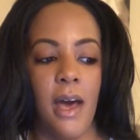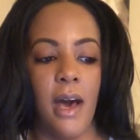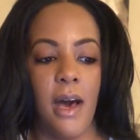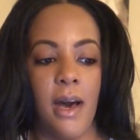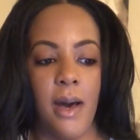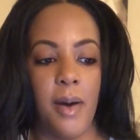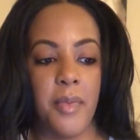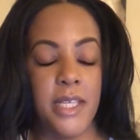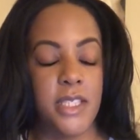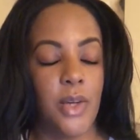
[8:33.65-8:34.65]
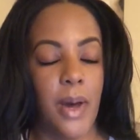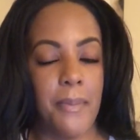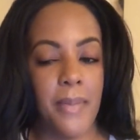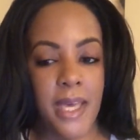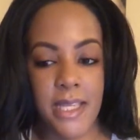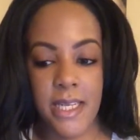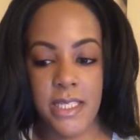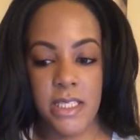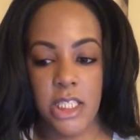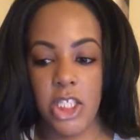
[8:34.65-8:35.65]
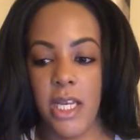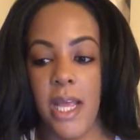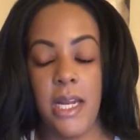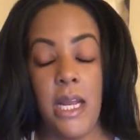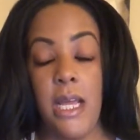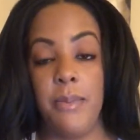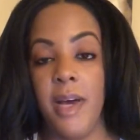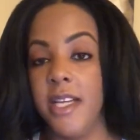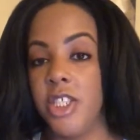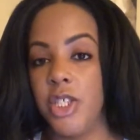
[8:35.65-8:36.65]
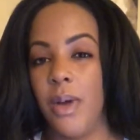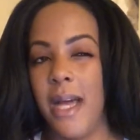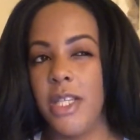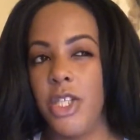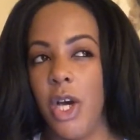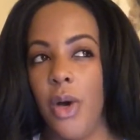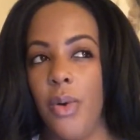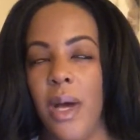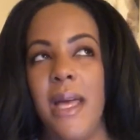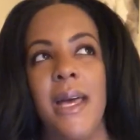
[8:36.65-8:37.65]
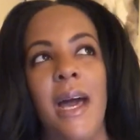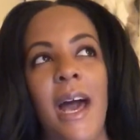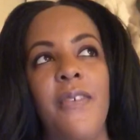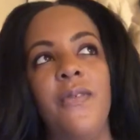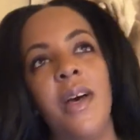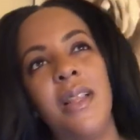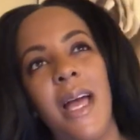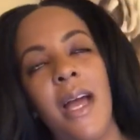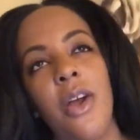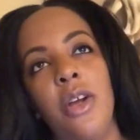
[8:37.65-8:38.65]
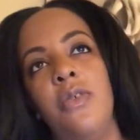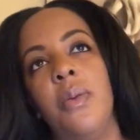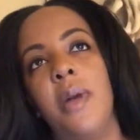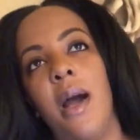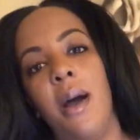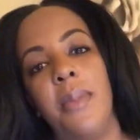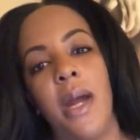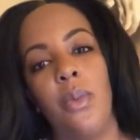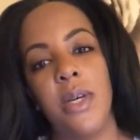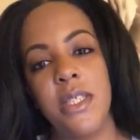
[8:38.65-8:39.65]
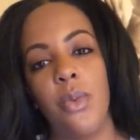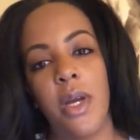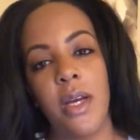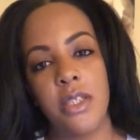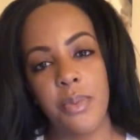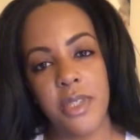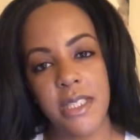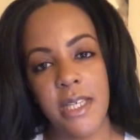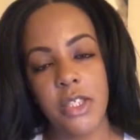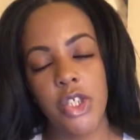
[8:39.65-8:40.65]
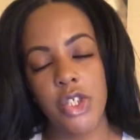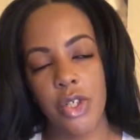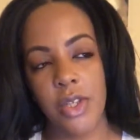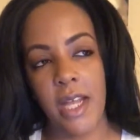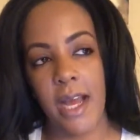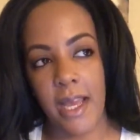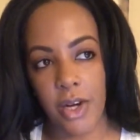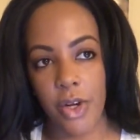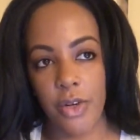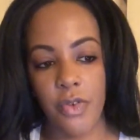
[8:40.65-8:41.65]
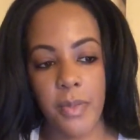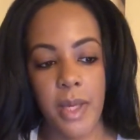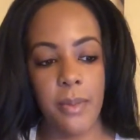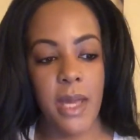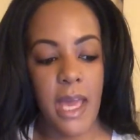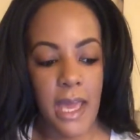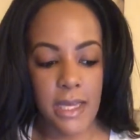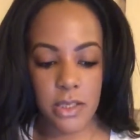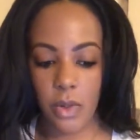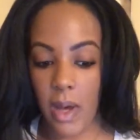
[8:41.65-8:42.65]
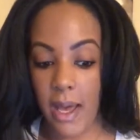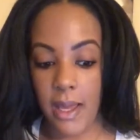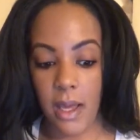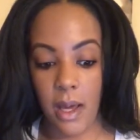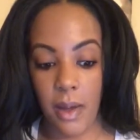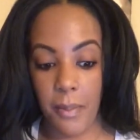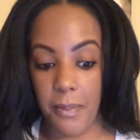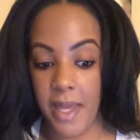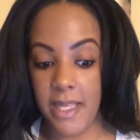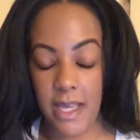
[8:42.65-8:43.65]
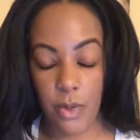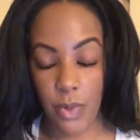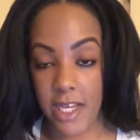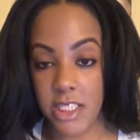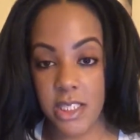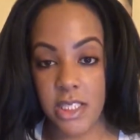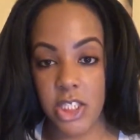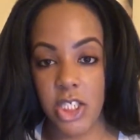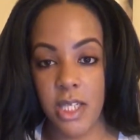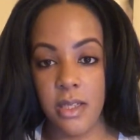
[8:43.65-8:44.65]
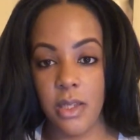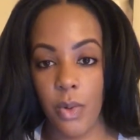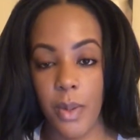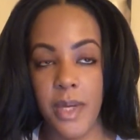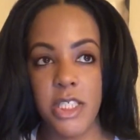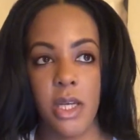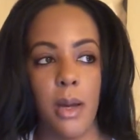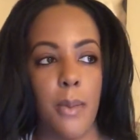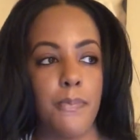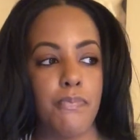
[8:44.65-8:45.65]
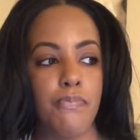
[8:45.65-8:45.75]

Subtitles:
And so I made that decision, and mind you, I felt like I heard from God, but I wasn't 100% sure that I had heard from Him. And so I made that rash decision to quit my job.